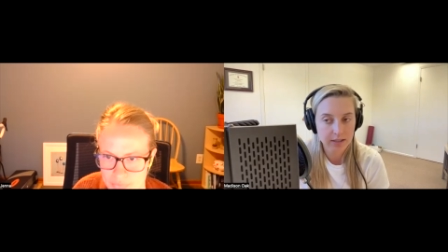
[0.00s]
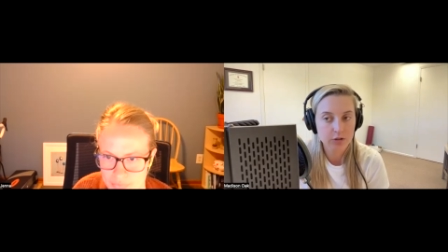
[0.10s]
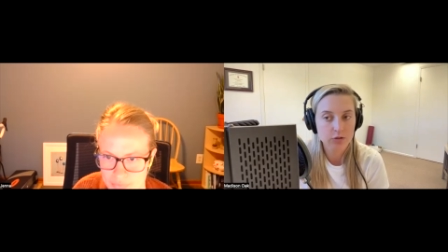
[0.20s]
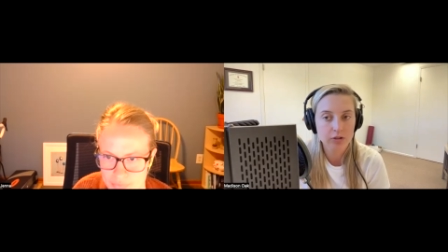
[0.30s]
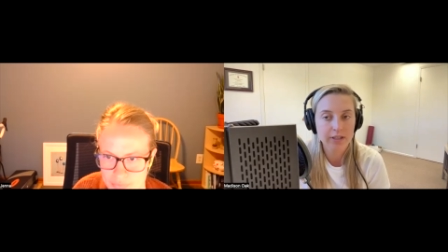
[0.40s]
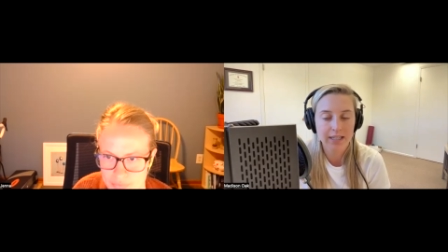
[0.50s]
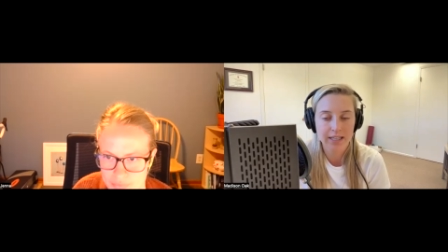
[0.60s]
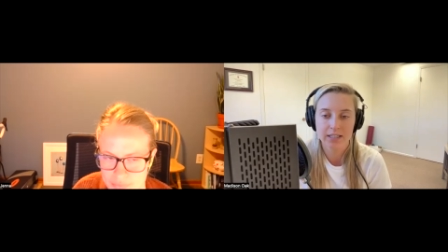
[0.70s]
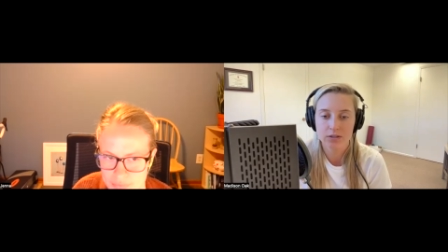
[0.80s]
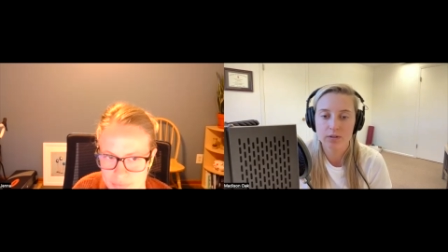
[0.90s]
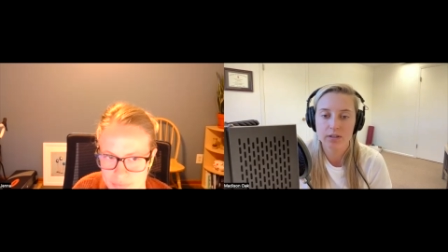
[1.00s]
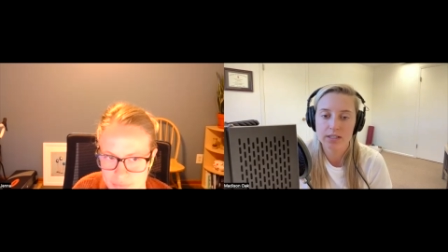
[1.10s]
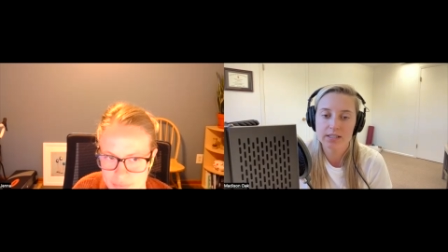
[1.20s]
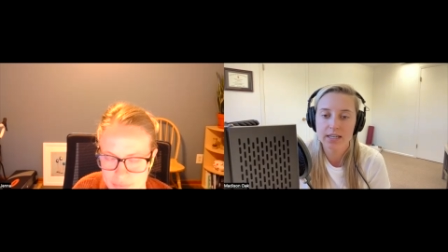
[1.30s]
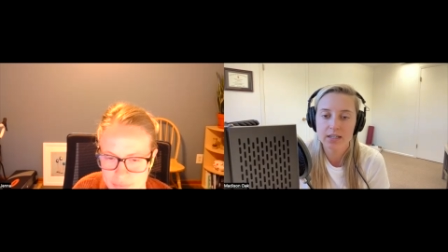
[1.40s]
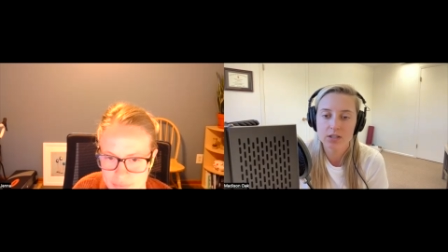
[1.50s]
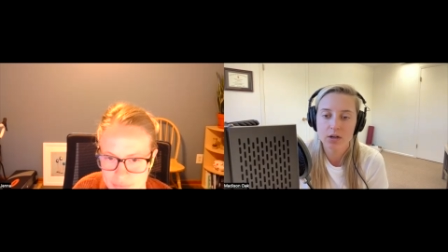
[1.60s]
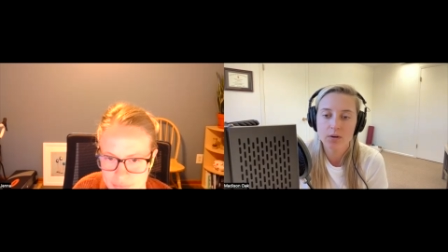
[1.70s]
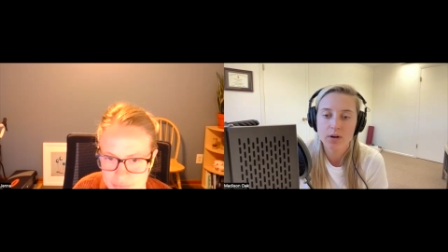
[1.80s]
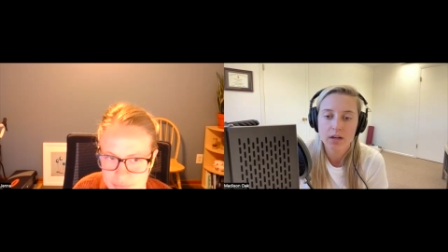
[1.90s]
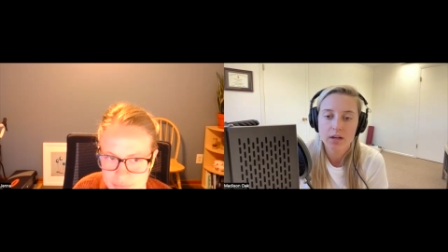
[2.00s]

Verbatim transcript: usually it is realistic. So